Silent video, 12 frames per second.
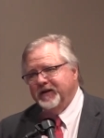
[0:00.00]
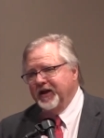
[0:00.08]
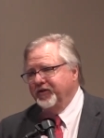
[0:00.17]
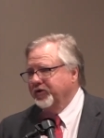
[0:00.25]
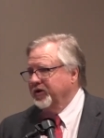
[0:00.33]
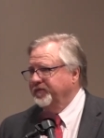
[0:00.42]

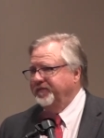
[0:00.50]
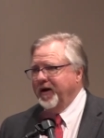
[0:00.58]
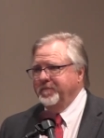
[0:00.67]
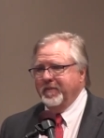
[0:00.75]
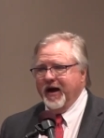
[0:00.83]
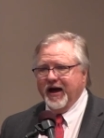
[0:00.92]
and they're going to
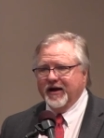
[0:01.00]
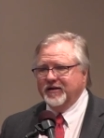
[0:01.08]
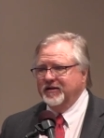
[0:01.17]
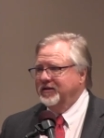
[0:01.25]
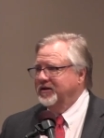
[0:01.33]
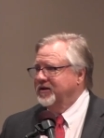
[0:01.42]
fight
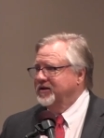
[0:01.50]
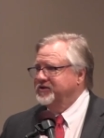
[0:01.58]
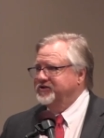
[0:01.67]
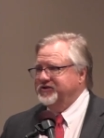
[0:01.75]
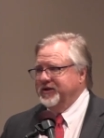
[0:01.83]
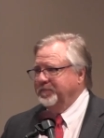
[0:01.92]
back
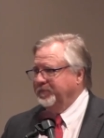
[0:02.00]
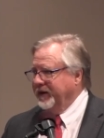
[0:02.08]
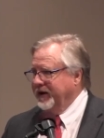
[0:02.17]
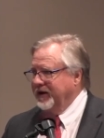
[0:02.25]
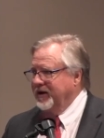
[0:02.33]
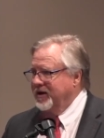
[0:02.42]

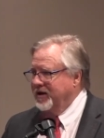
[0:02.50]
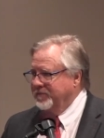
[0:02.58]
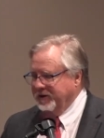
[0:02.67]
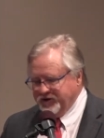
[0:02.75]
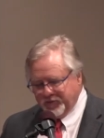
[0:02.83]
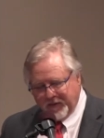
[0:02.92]
simply
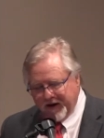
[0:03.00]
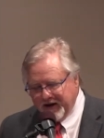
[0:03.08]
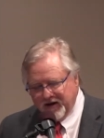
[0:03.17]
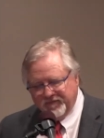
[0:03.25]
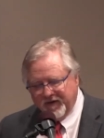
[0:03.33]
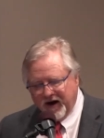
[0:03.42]
by
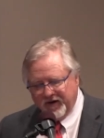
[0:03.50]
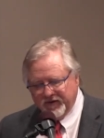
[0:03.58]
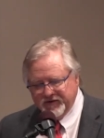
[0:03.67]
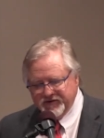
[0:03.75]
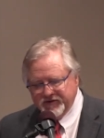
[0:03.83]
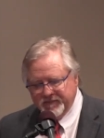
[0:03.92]
spreading a
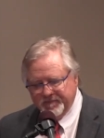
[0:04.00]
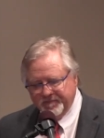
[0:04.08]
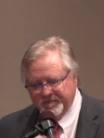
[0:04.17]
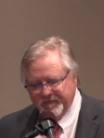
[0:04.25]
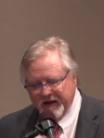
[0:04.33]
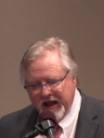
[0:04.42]
virus.
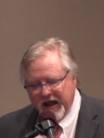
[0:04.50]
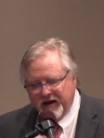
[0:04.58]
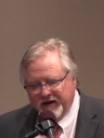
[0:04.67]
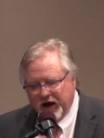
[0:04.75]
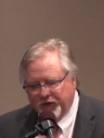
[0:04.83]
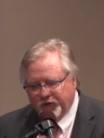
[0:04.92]

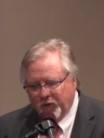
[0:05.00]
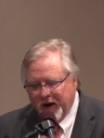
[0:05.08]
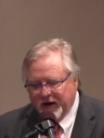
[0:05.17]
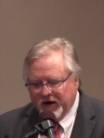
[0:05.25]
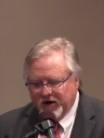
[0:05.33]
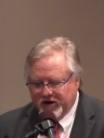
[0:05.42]
Now,
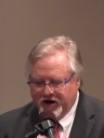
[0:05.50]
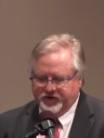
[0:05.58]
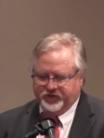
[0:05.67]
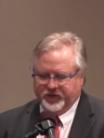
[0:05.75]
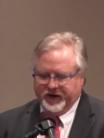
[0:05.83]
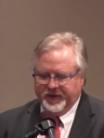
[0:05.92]
throughout our
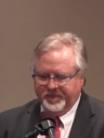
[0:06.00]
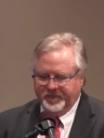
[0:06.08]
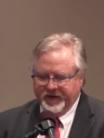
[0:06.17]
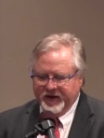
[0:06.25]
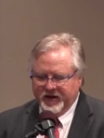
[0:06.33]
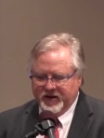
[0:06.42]
country,
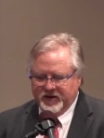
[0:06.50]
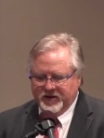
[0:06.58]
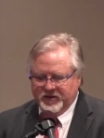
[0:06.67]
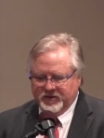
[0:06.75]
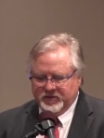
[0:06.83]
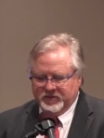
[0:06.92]

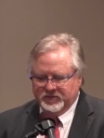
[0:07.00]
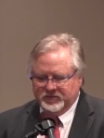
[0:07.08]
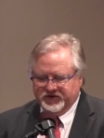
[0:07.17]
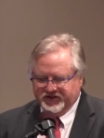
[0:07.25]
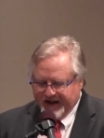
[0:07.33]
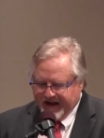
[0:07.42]

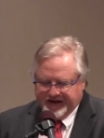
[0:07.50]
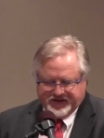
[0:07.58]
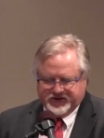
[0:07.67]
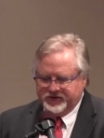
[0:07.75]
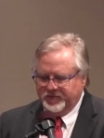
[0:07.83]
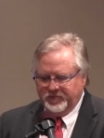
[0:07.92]

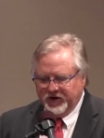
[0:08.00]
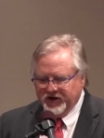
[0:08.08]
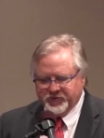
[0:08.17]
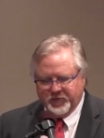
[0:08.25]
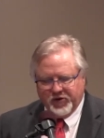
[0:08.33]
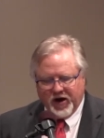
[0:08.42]
states,
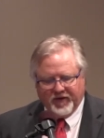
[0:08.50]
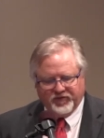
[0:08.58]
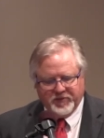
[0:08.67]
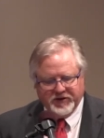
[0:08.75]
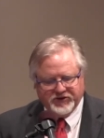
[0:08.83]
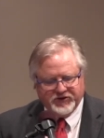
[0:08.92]
municipal
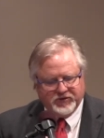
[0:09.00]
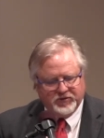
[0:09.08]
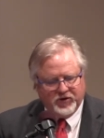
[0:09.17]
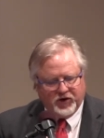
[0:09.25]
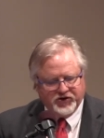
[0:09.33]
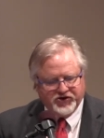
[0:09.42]
governments
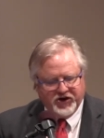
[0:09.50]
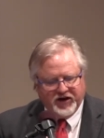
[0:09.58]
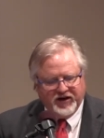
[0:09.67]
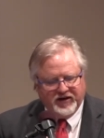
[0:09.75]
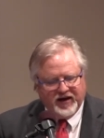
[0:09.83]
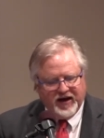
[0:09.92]
are
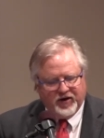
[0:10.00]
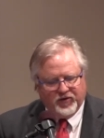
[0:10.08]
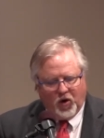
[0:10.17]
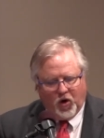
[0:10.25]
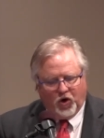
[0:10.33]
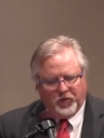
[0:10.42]
shutting down
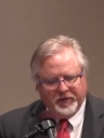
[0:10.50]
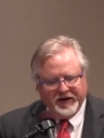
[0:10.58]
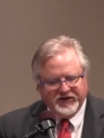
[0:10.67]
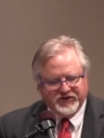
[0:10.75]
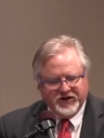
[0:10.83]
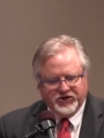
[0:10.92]
all but
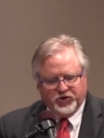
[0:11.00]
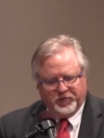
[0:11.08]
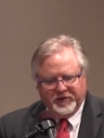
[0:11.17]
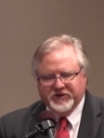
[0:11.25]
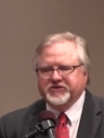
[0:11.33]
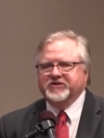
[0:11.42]
essential
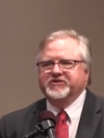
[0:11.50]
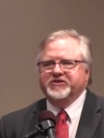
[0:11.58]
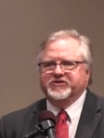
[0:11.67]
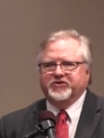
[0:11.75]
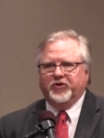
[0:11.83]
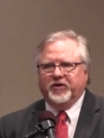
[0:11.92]

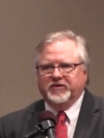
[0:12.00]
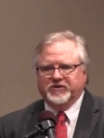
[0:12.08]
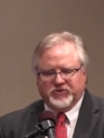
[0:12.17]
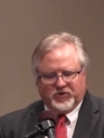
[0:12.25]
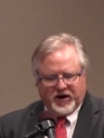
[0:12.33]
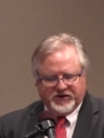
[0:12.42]
businesses during
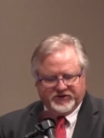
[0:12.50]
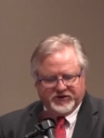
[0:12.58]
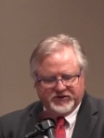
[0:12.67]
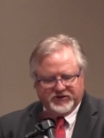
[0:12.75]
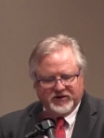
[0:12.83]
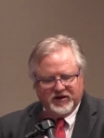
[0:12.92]
this
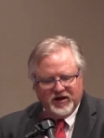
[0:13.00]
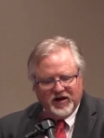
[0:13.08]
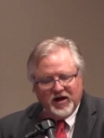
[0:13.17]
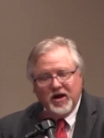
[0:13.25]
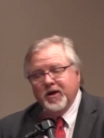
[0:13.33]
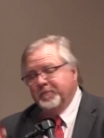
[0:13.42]
crisis.
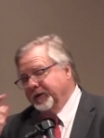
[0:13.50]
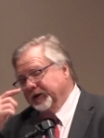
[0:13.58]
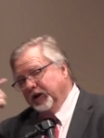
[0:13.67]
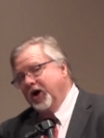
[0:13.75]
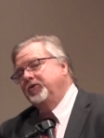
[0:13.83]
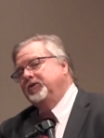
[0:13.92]
But
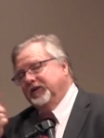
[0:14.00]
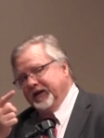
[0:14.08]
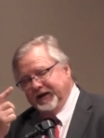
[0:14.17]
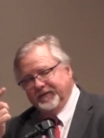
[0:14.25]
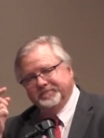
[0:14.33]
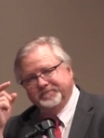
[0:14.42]
locally,